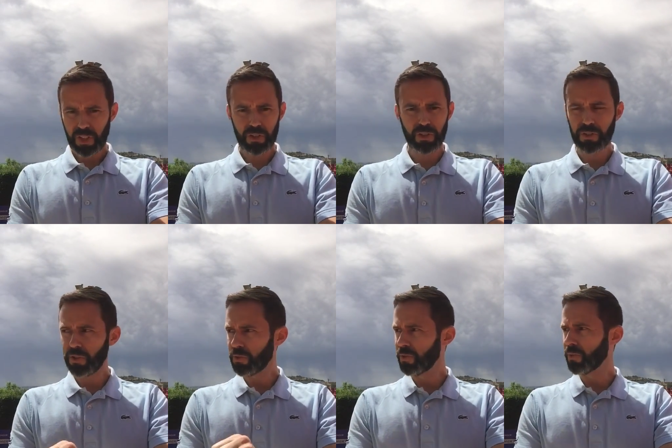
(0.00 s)
So they'll
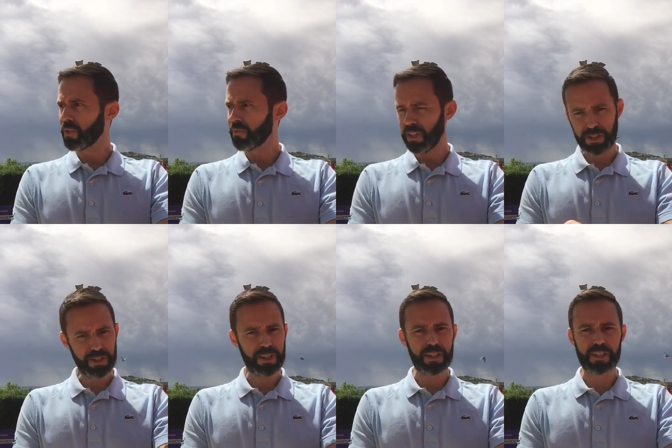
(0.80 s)
start doing the wrist
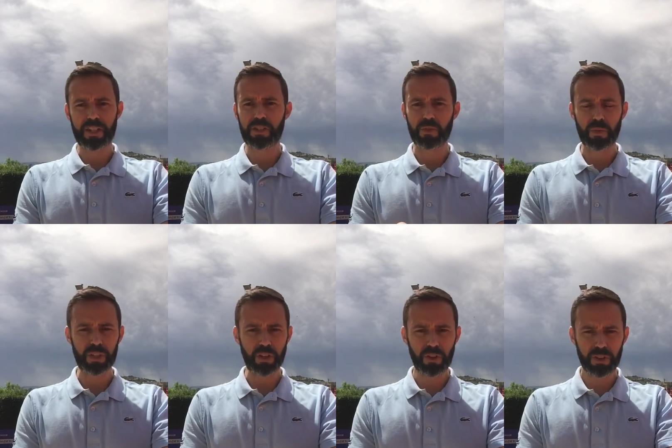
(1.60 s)
flexion and extension
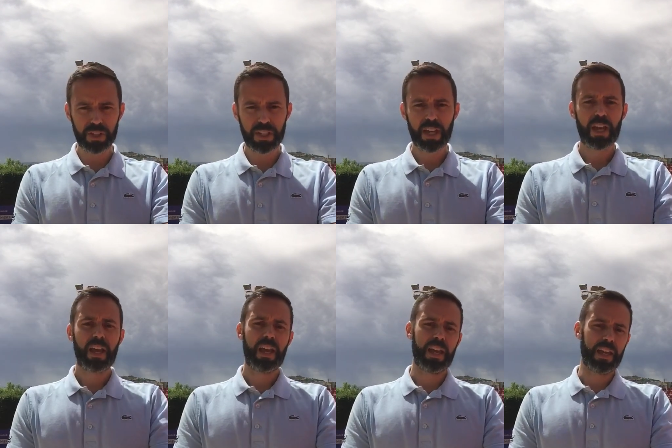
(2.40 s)
really early,
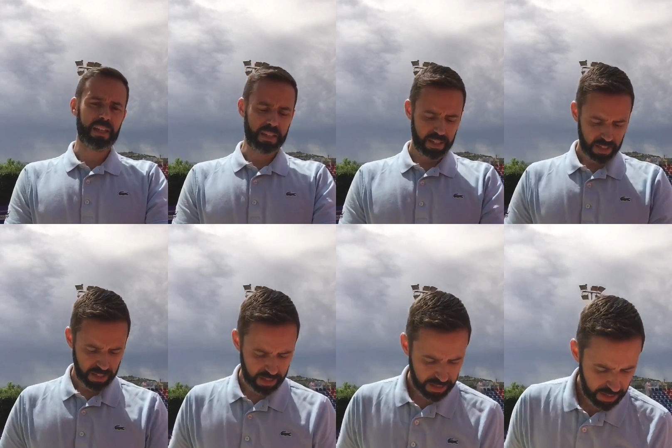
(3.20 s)
and
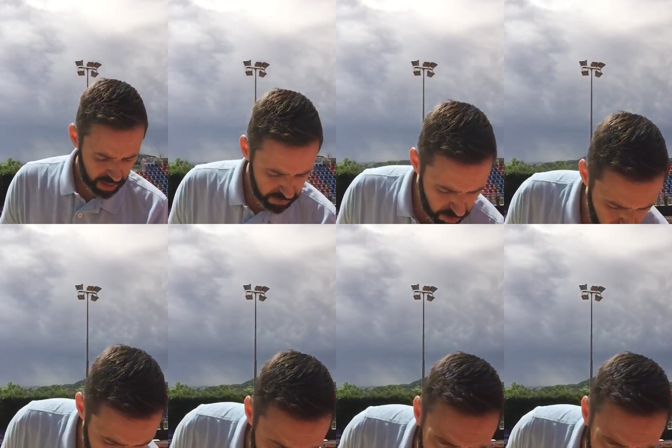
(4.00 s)
instead of doing